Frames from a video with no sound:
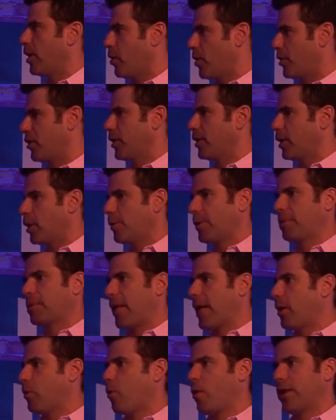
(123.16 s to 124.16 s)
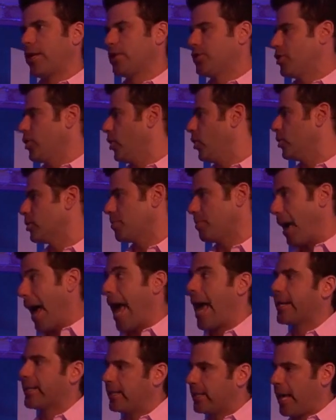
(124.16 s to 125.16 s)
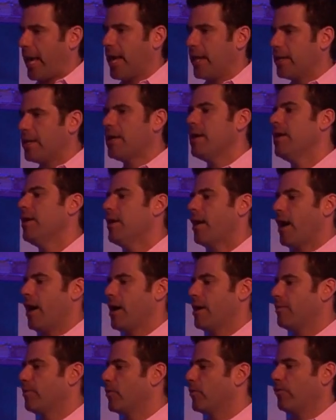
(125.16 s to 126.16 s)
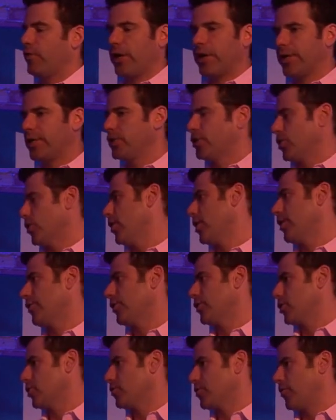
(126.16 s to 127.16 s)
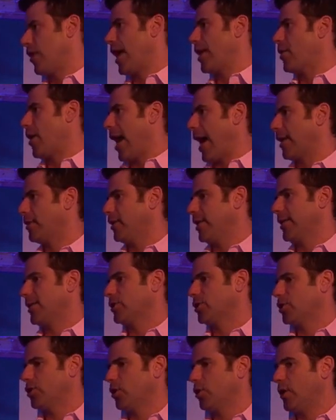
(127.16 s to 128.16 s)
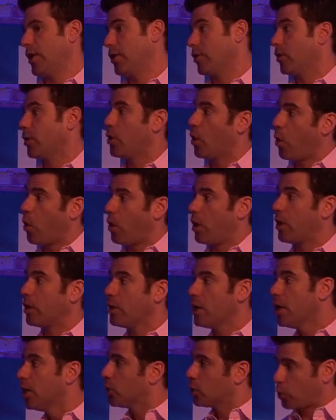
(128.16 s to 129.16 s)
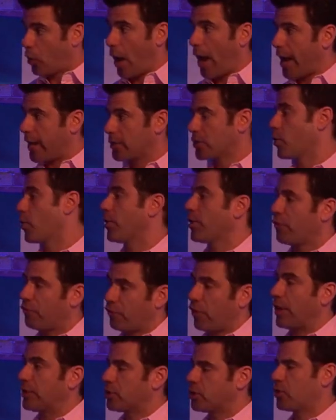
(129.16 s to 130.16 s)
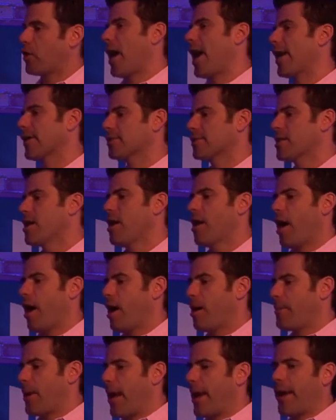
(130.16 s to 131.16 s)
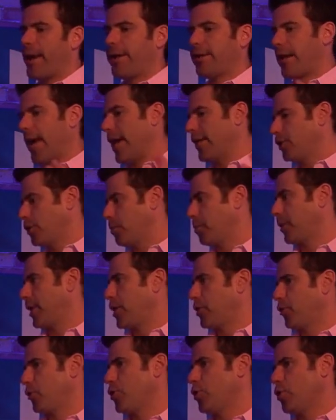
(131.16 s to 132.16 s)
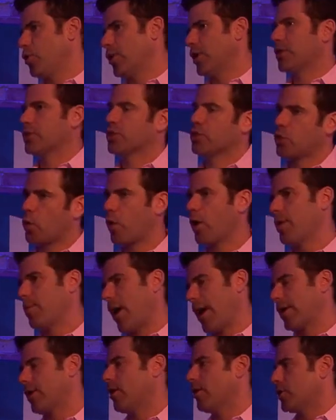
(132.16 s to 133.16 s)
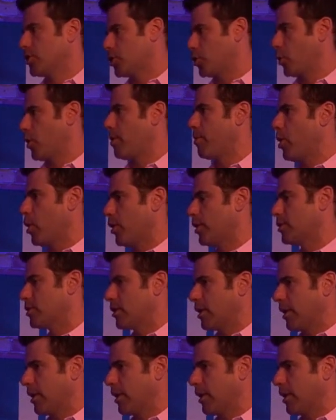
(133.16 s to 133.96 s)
with in Little Big Planet 1 and 2 is back again. Very intuitive in terms of how you add things to either your tracks or your friends' tracks. And as you play through the story, I call it a story mode, it's